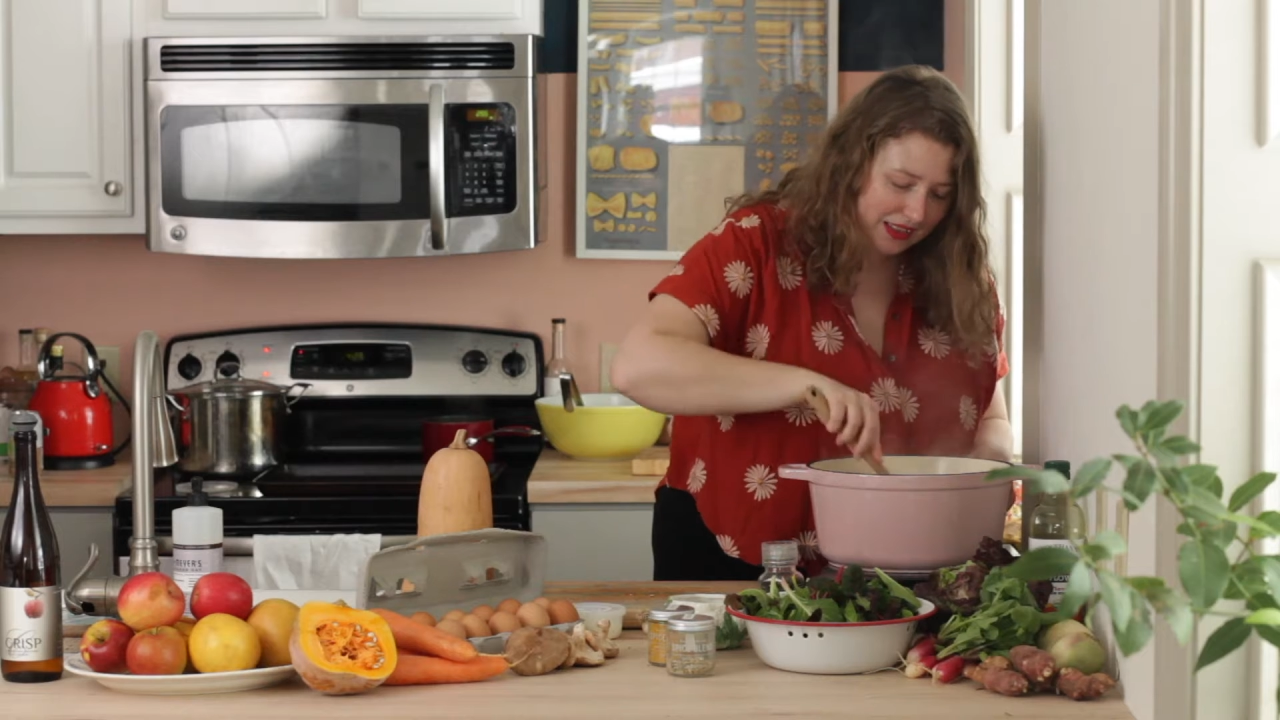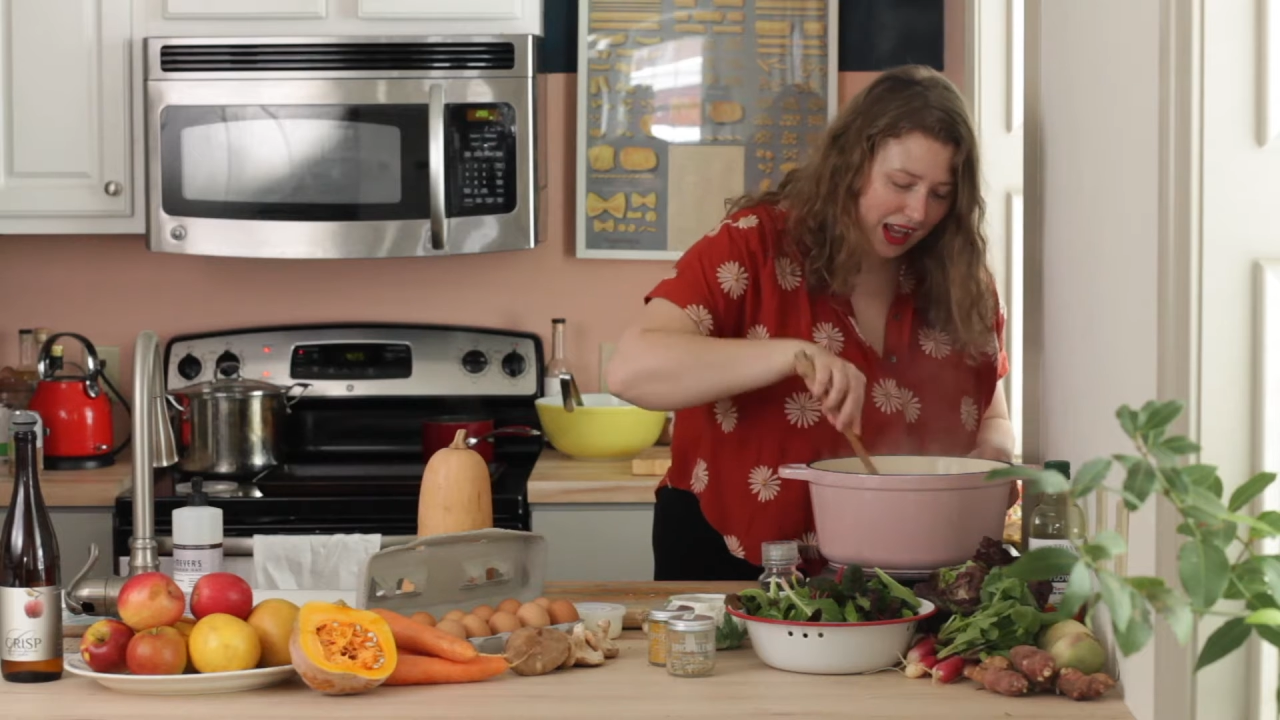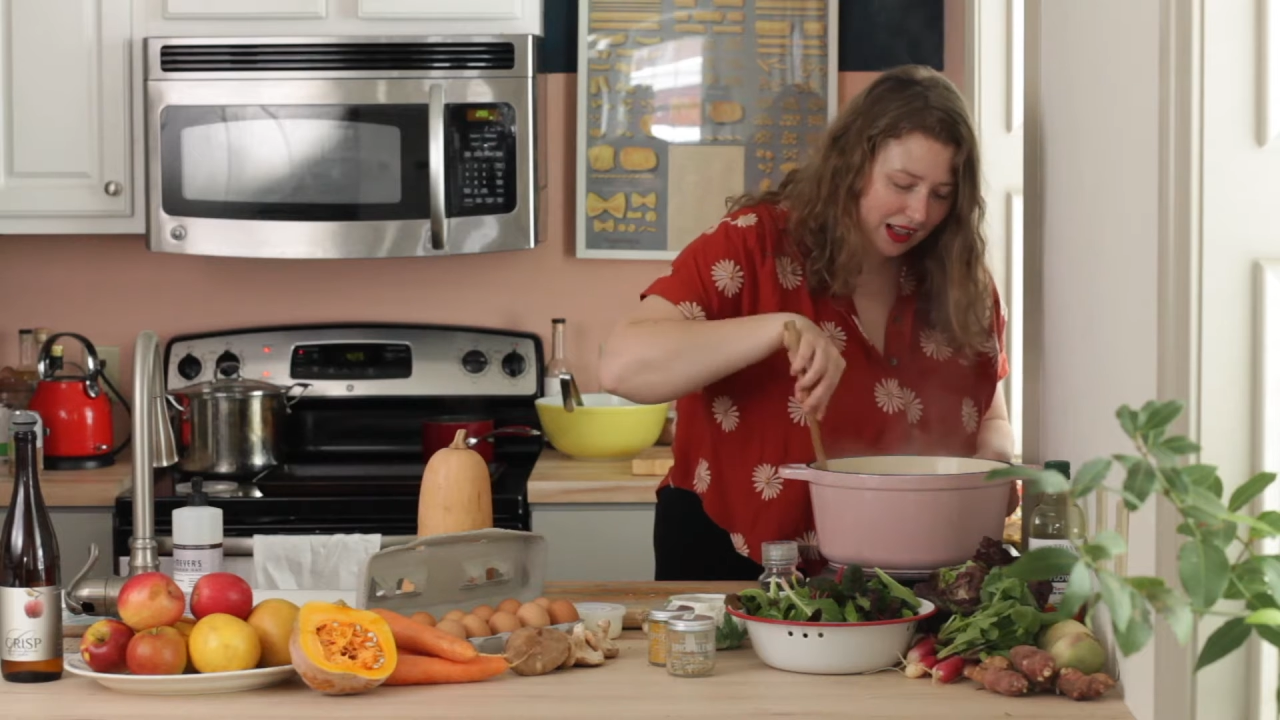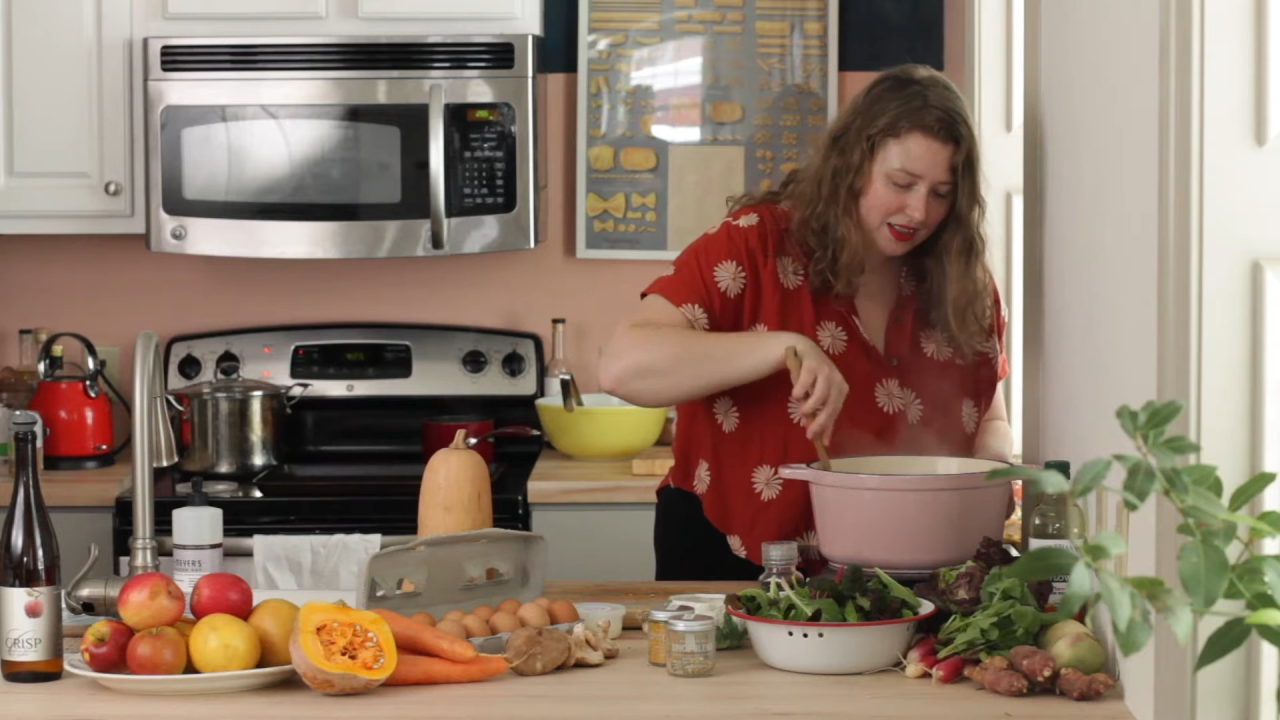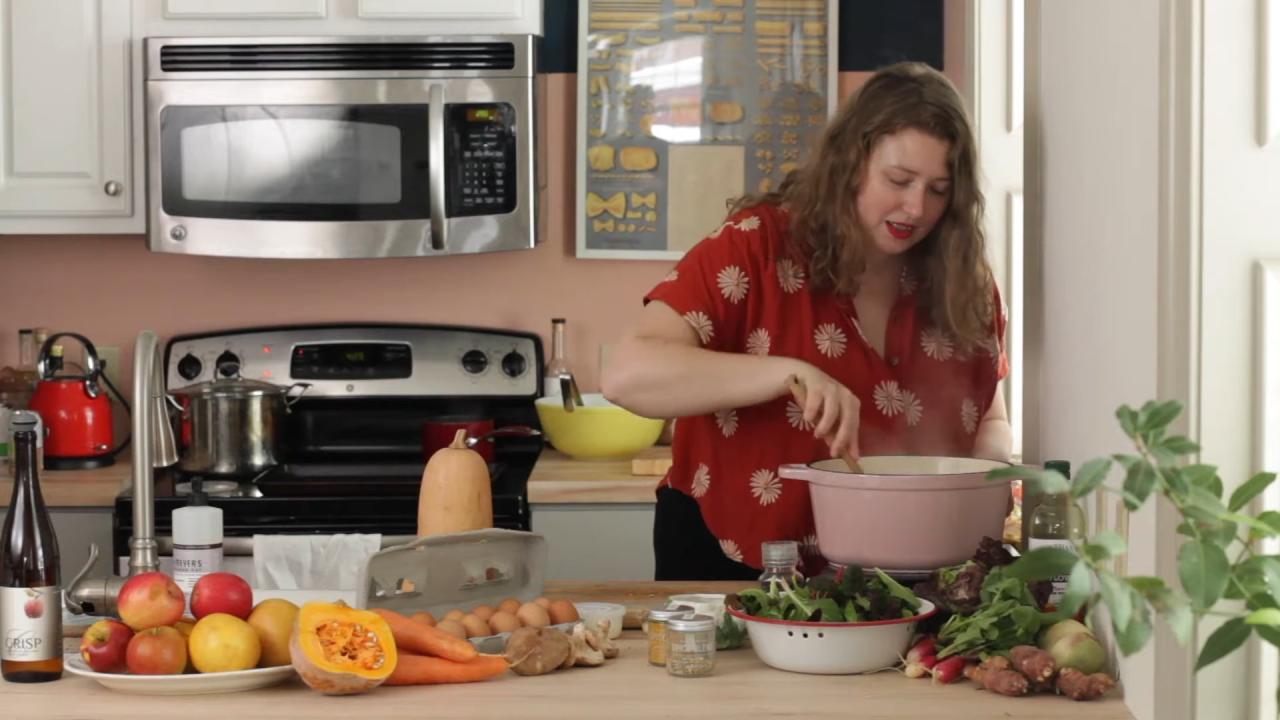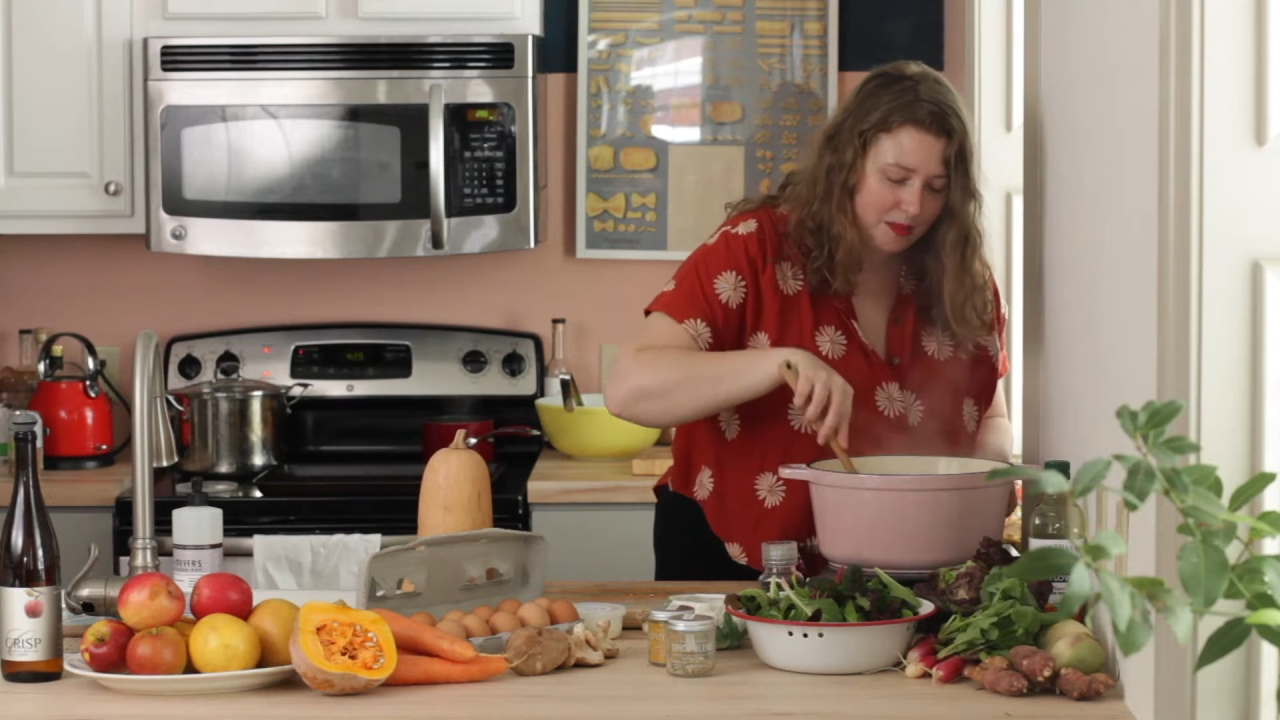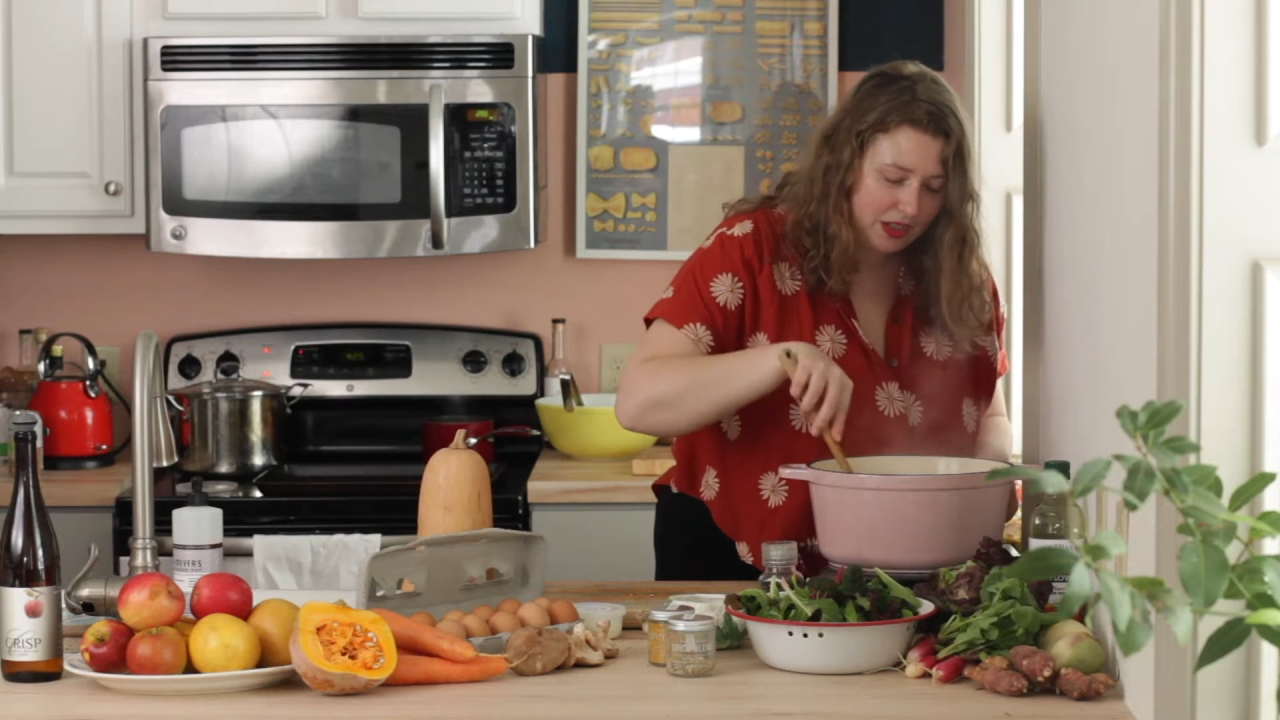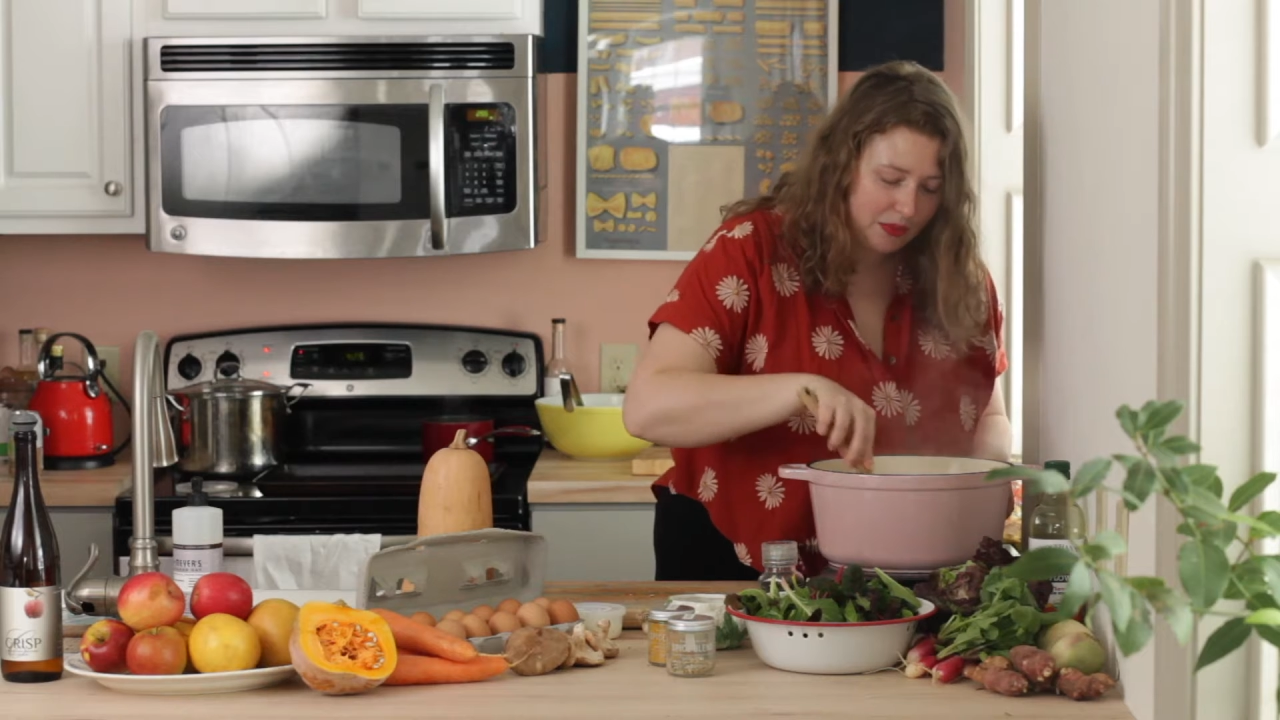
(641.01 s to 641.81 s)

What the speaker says: last bit